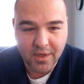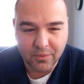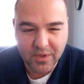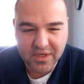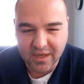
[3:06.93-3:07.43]

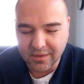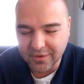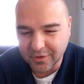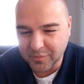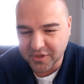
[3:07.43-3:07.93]
We'd get a
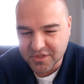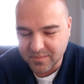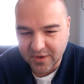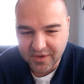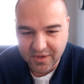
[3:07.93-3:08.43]
little bit
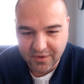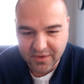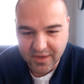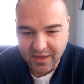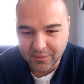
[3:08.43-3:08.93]
smart here and
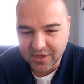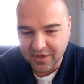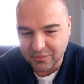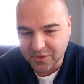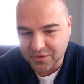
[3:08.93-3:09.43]
there. We'd
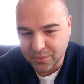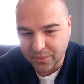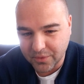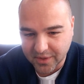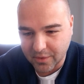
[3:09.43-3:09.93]
give them a
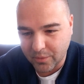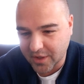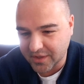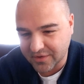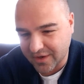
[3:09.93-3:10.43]
tool, like a
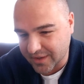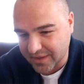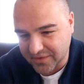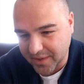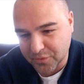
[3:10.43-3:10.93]

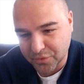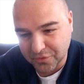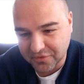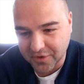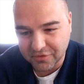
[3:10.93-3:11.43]
walkie-talkie type
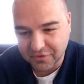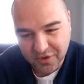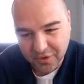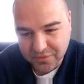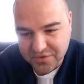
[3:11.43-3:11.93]
tool for your
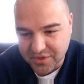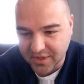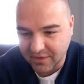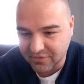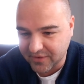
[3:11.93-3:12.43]
phone, so you'd
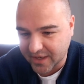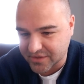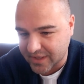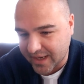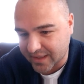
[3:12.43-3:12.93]
have
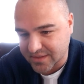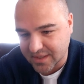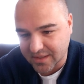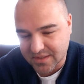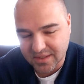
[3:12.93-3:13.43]
faster
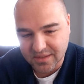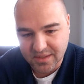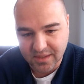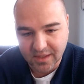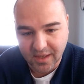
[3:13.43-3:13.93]
access, things
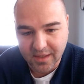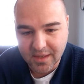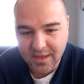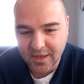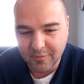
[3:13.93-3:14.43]
like that.
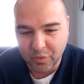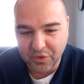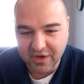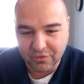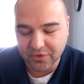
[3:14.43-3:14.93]
But
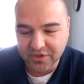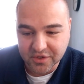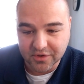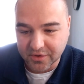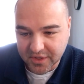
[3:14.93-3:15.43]
we never really
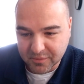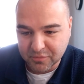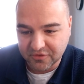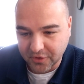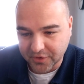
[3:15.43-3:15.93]
took the
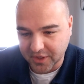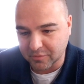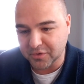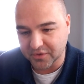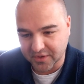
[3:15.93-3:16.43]
leap fully
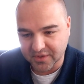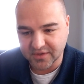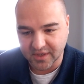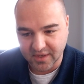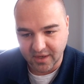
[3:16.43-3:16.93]
in building the
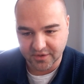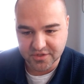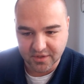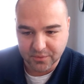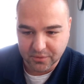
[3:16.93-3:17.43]

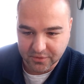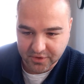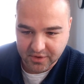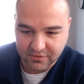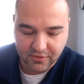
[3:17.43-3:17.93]
technology that we were
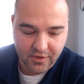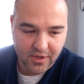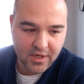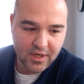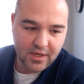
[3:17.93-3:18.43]
looking for.